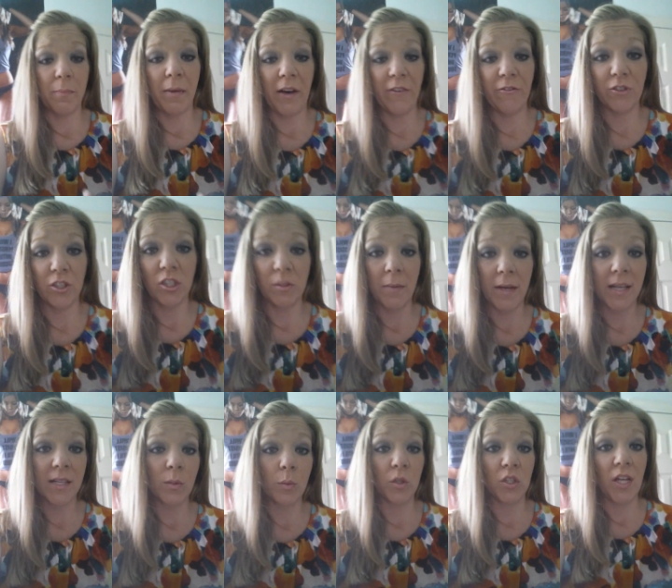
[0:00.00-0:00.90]
beverage
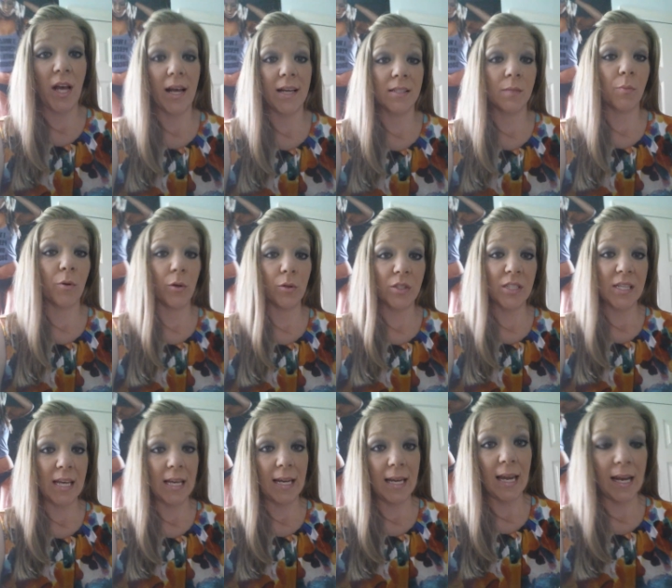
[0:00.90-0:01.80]
mix, which has
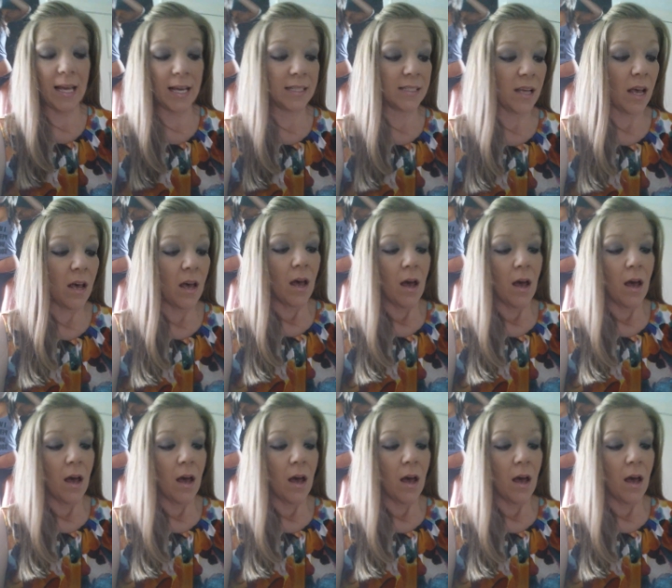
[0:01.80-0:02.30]
protein in it.